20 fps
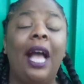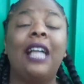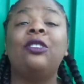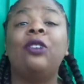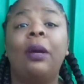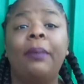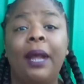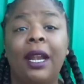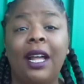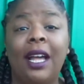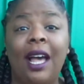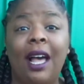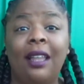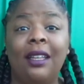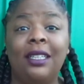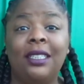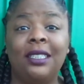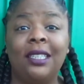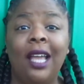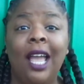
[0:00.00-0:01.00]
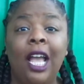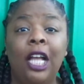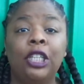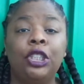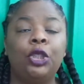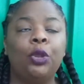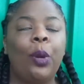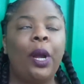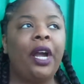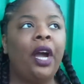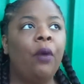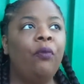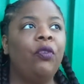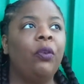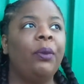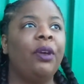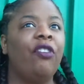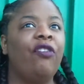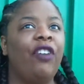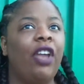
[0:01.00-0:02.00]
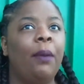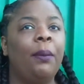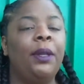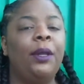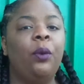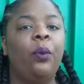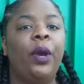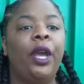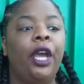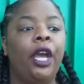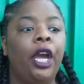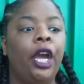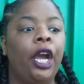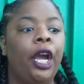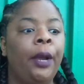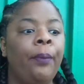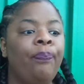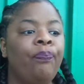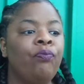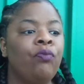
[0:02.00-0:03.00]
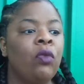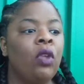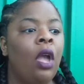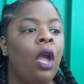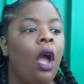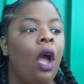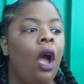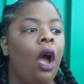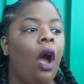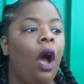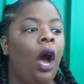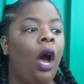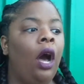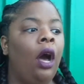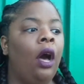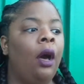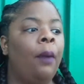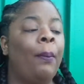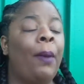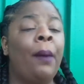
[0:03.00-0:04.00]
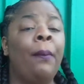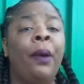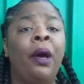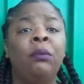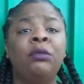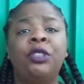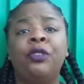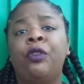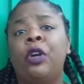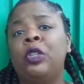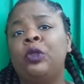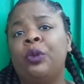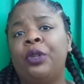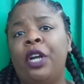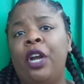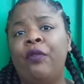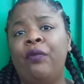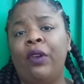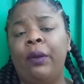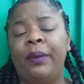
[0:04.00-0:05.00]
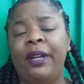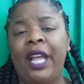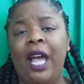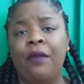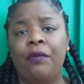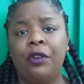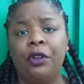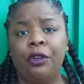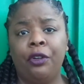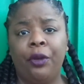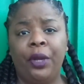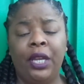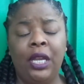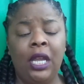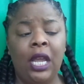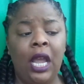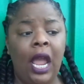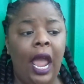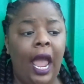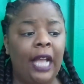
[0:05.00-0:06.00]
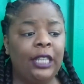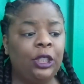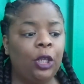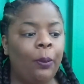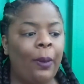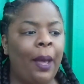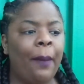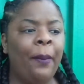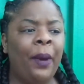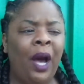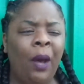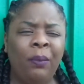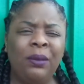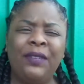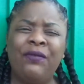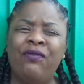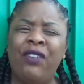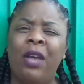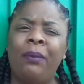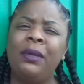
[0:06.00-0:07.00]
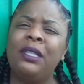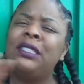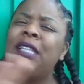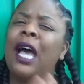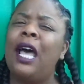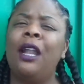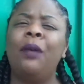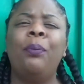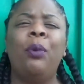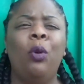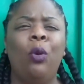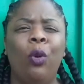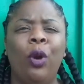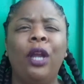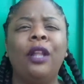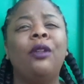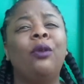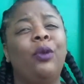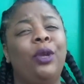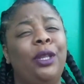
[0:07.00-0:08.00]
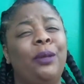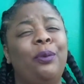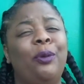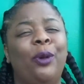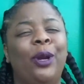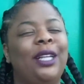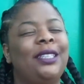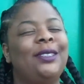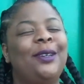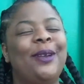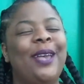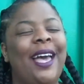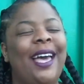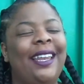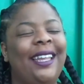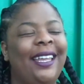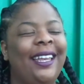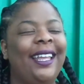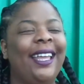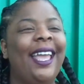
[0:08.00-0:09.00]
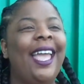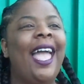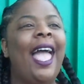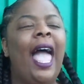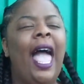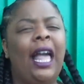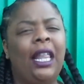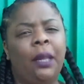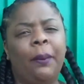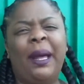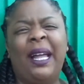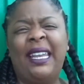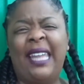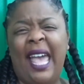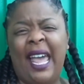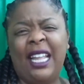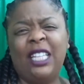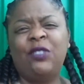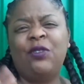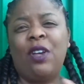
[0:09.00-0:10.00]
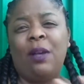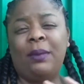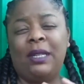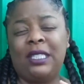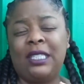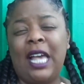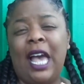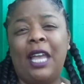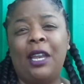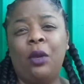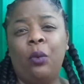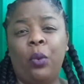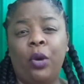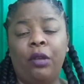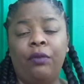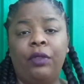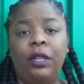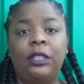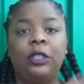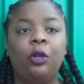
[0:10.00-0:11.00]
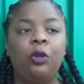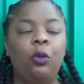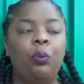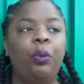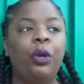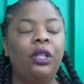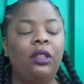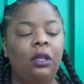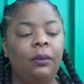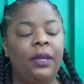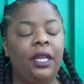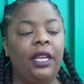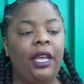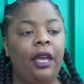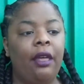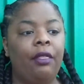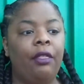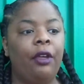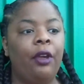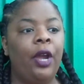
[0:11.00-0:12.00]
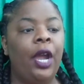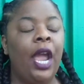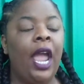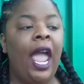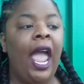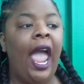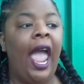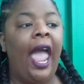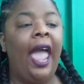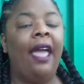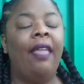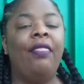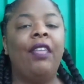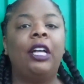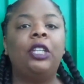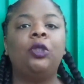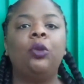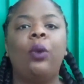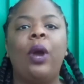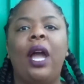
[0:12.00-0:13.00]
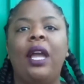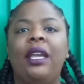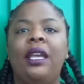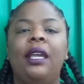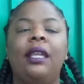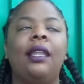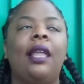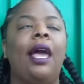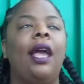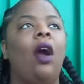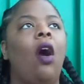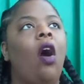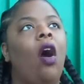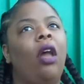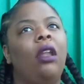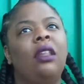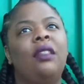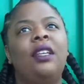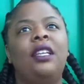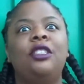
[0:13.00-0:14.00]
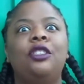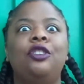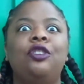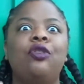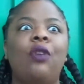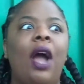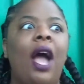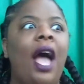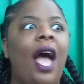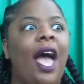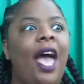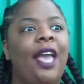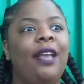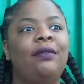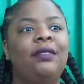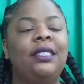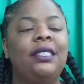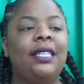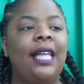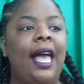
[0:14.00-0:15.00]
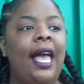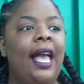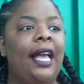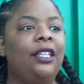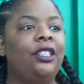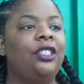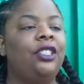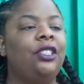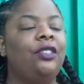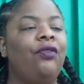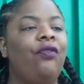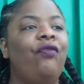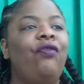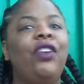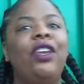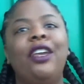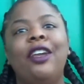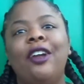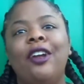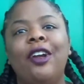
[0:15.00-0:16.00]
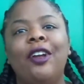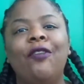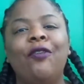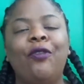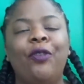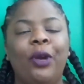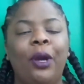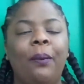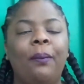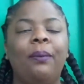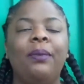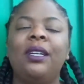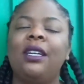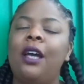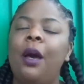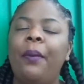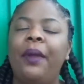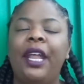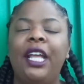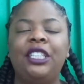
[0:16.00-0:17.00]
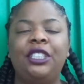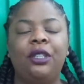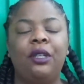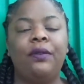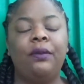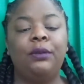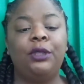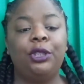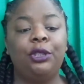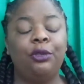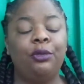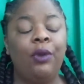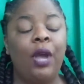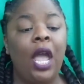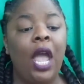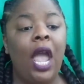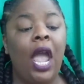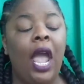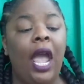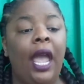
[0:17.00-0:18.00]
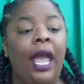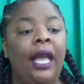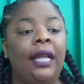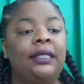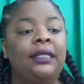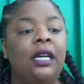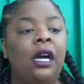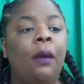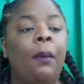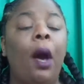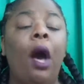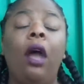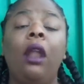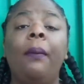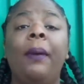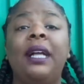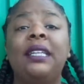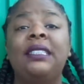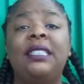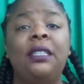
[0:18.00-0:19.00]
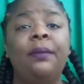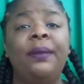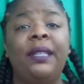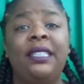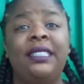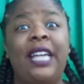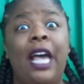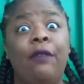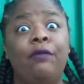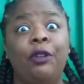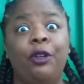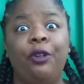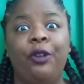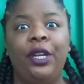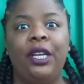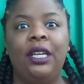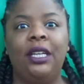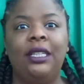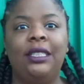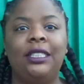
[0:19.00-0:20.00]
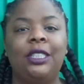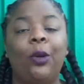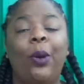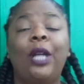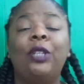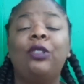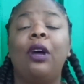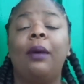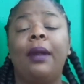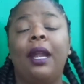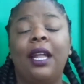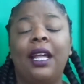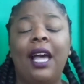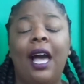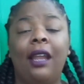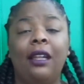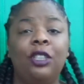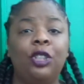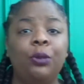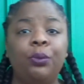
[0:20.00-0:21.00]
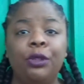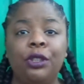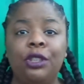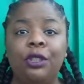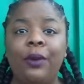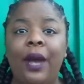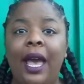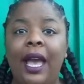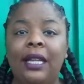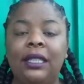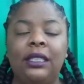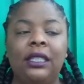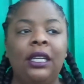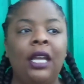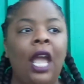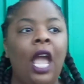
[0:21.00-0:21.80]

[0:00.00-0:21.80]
I dropped out of college. So I come from a family where my mom's the first one in her family to have a degree. So my mom's family is kind of poor. They're really poor. You don't count it. And then my daddy's family is kind of wealthy. So you put them together, and that's where I get like all of this drive/fear from, combination of the two. And all of my siblings have degrees. So I dropped out of college to pursue acting.